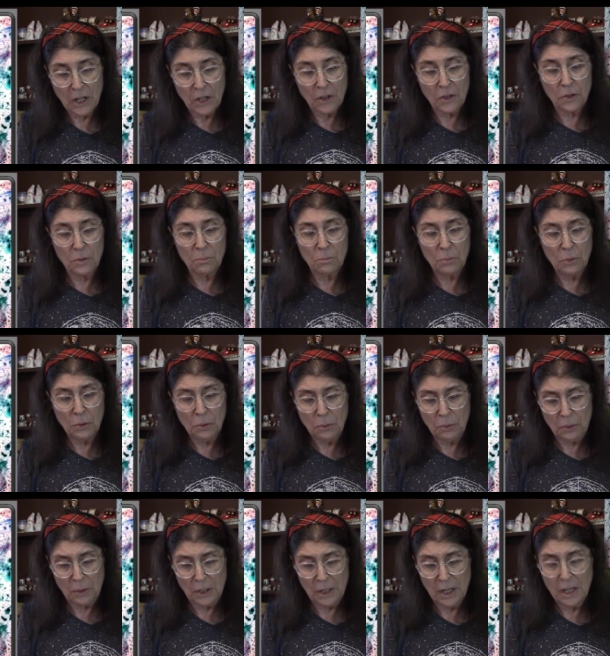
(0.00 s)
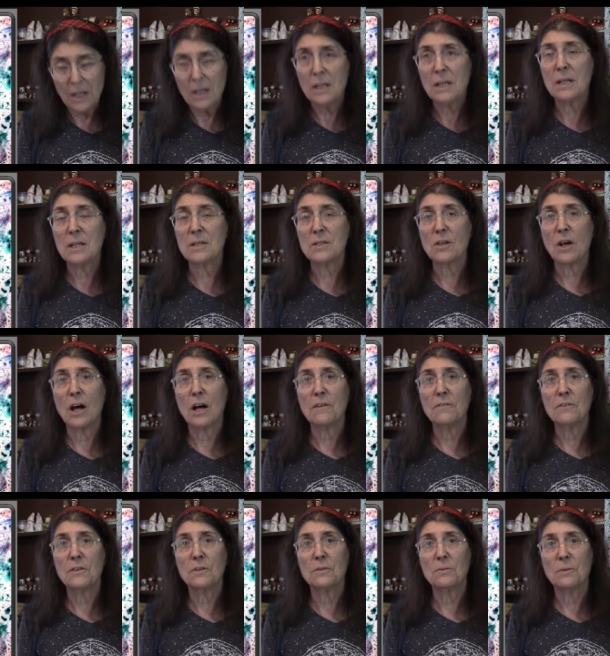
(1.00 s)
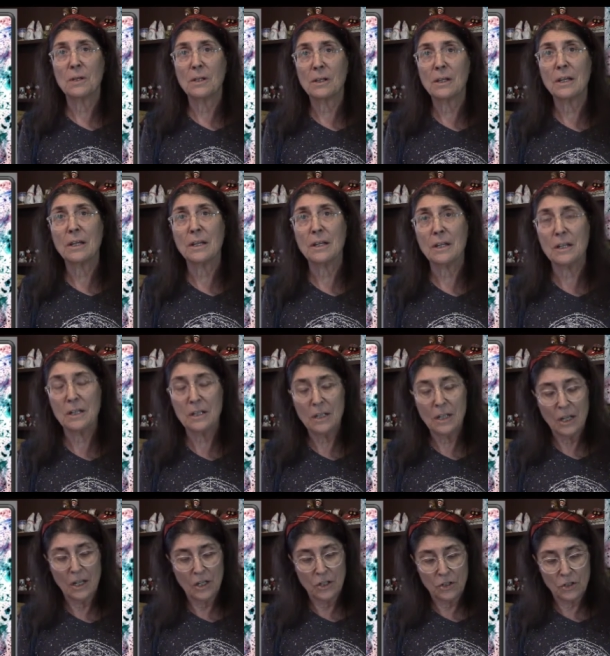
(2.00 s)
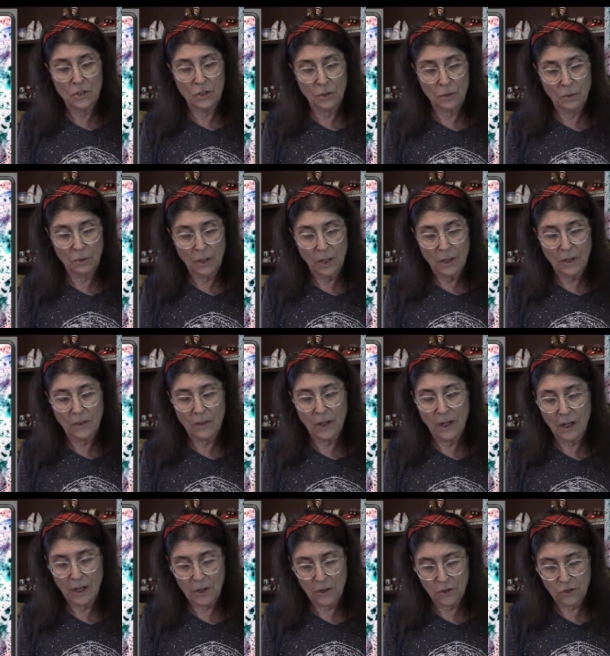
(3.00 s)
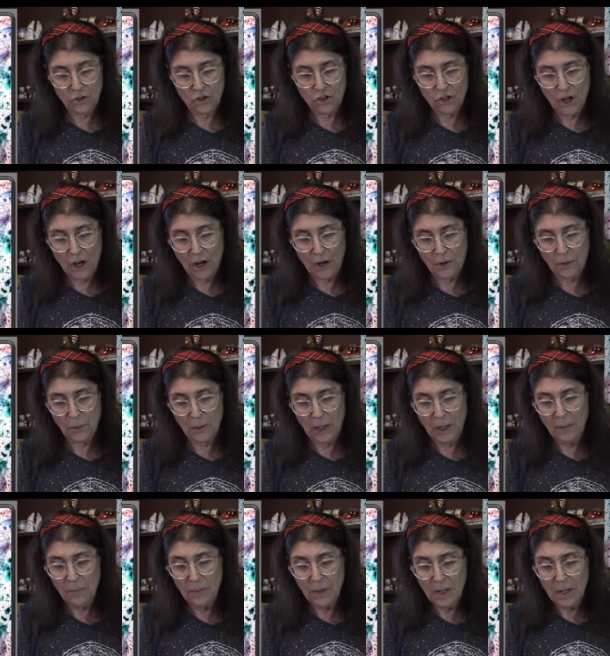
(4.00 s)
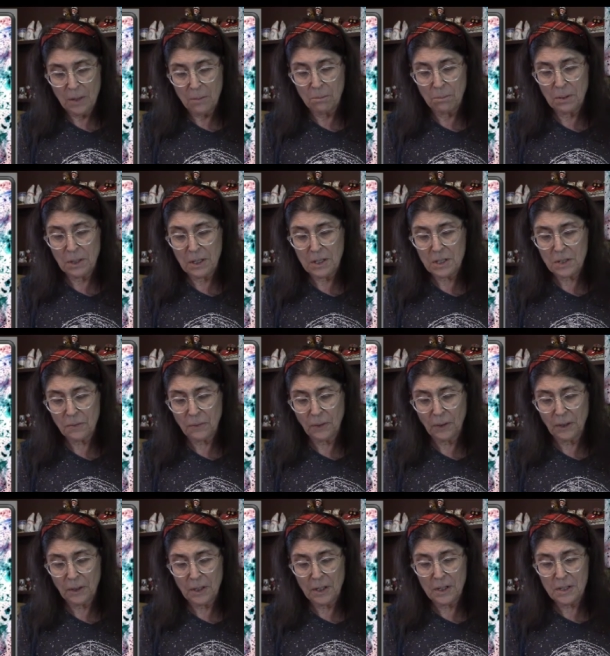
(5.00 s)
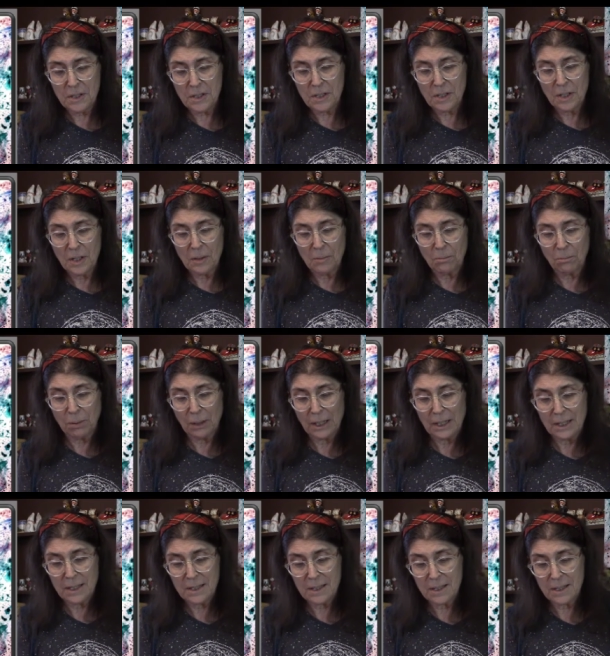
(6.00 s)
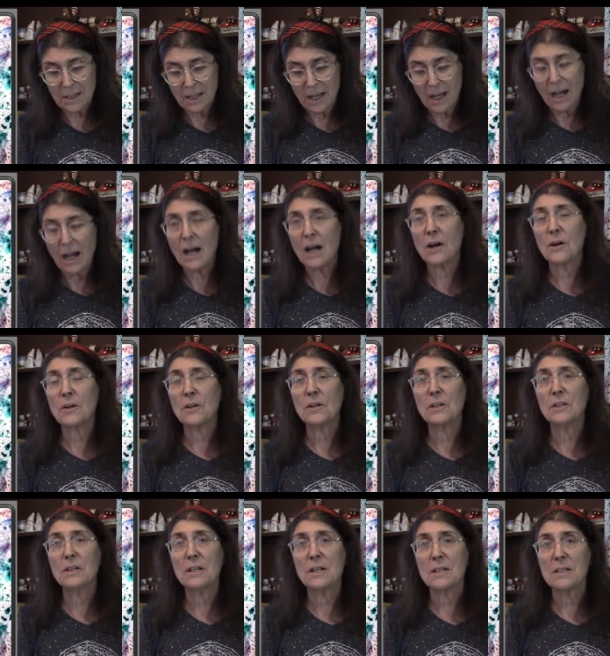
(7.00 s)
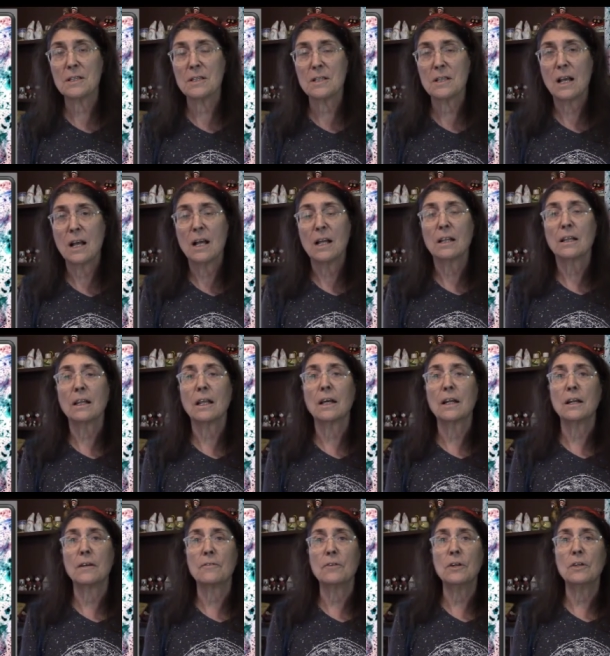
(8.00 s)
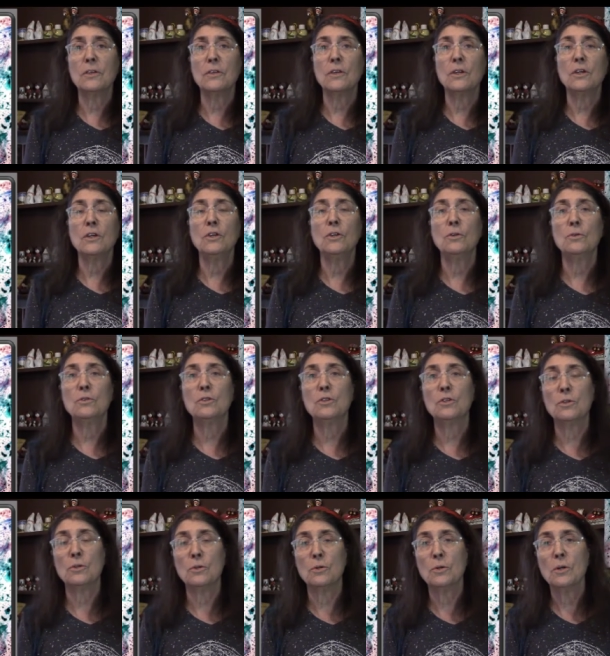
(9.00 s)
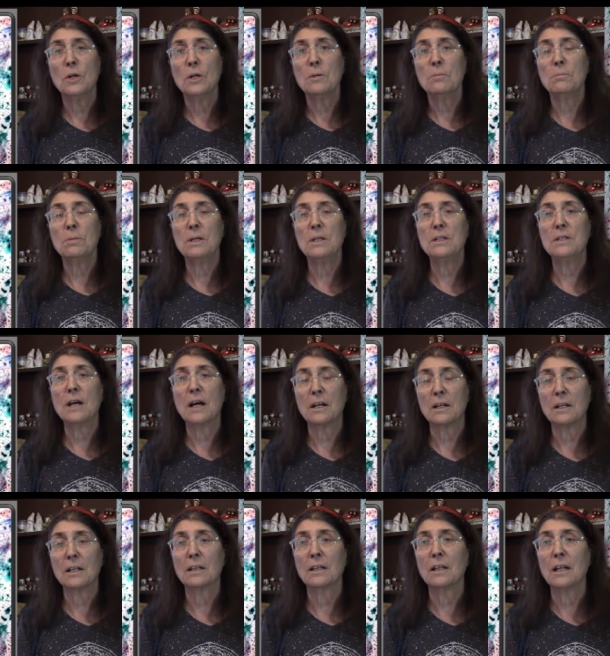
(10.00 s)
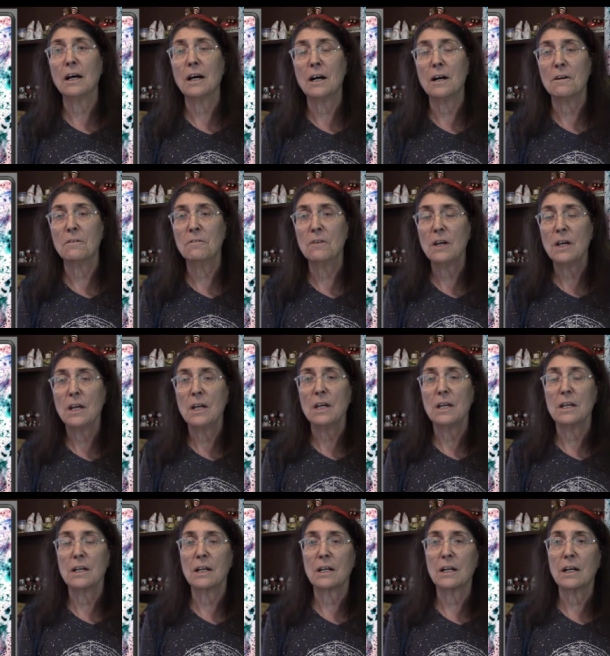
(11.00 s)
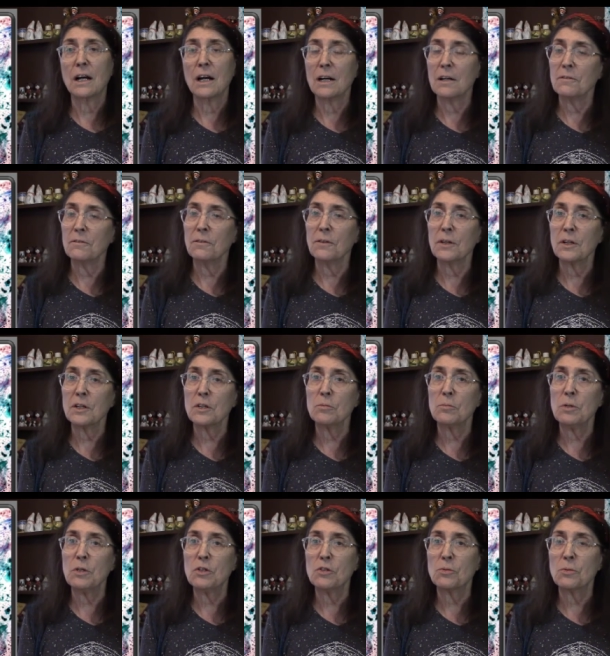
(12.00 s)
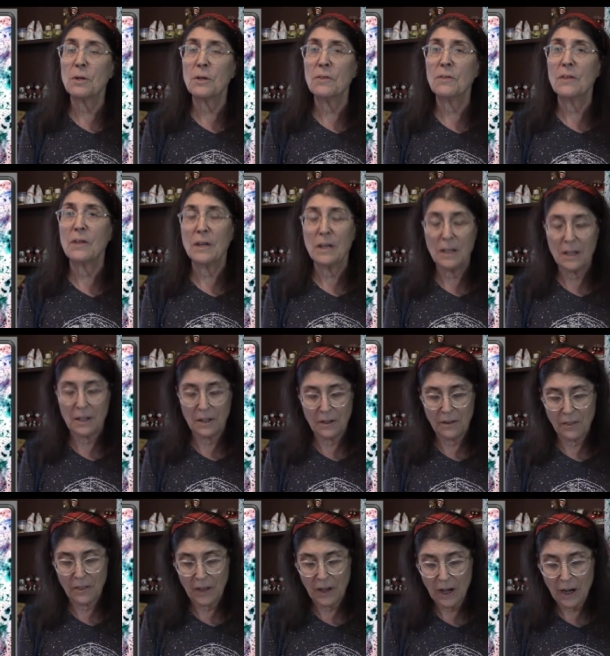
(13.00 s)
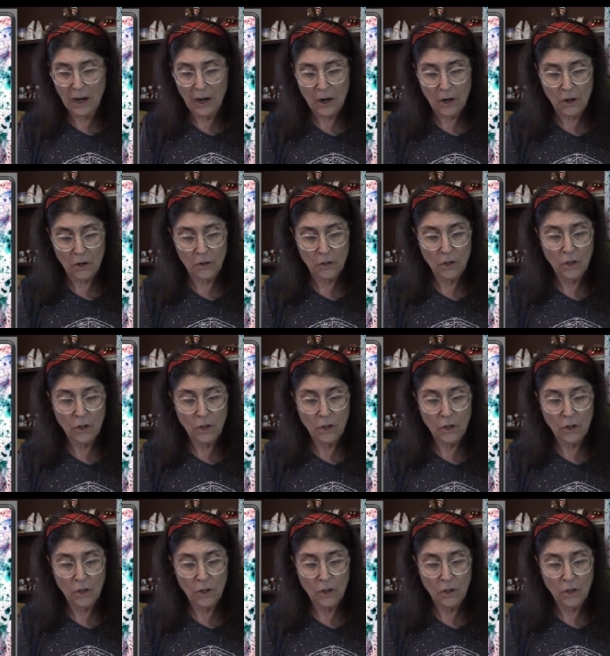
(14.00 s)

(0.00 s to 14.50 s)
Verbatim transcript: The moon is often related to the heart chakra, peacefulness bliss, heartedness. Let everything you do be done in love. In a conflict between the head and the heart,